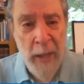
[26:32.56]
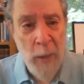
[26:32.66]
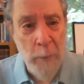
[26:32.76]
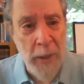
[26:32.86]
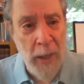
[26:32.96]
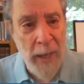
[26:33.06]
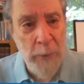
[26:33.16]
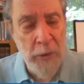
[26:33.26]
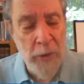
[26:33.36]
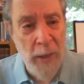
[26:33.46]
But I
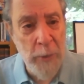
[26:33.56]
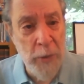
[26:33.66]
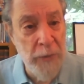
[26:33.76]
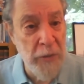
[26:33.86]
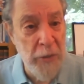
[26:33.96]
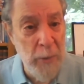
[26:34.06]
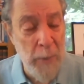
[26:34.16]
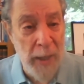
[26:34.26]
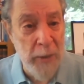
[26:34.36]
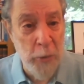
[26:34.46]
was visited
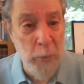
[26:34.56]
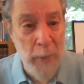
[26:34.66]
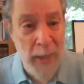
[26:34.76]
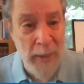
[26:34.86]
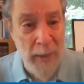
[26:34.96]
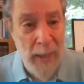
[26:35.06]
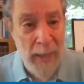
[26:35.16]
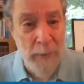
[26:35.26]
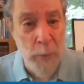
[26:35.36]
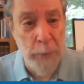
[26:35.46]
by two men
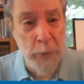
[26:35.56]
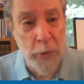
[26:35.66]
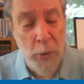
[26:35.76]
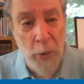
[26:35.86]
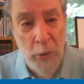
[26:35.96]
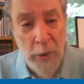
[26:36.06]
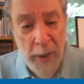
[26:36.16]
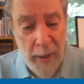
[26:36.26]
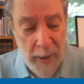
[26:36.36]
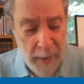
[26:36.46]
at what was called
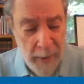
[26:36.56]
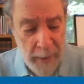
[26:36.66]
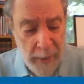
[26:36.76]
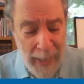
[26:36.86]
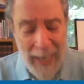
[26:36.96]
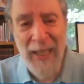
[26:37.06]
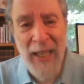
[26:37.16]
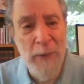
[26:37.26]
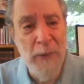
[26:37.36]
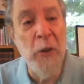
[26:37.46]
the
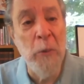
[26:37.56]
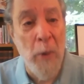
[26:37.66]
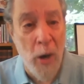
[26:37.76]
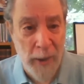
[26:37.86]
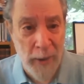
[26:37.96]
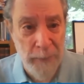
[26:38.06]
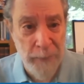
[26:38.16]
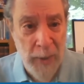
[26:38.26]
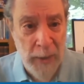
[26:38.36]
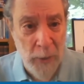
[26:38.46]
LA Film Market
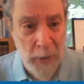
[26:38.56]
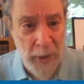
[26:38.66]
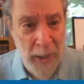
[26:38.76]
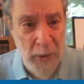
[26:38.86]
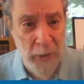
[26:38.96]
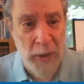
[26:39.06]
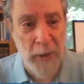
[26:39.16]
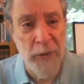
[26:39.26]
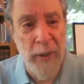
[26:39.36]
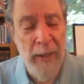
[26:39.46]
in Los
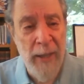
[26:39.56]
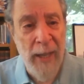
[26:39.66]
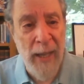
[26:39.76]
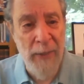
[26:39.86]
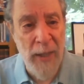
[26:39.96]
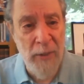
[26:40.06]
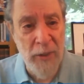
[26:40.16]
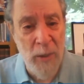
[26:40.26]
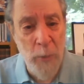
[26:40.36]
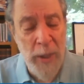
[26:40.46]
Angeles. And they
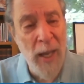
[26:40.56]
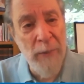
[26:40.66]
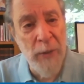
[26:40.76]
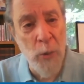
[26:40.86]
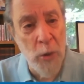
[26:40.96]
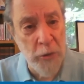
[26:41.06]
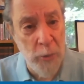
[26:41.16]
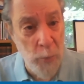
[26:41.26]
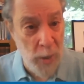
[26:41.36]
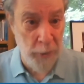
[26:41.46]
said, we have an
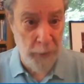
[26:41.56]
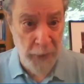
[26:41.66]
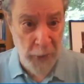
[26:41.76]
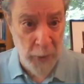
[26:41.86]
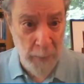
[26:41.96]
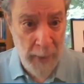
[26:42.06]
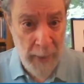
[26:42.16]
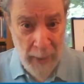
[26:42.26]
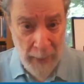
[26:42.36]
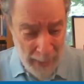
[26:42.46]
Orson Welles film
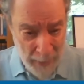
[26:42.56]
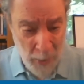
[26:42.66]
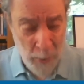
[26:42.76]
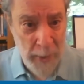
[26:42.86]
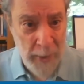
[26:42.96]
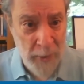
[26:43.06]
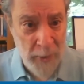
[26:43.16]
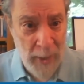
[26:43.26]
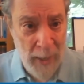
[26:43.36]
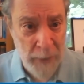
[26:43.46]
that no one
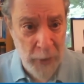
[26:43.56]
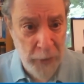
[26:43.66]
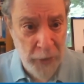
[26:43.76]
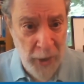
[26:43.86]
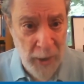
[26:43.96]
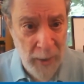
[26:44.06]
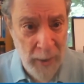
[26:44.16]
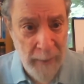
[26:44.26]
has ever seen.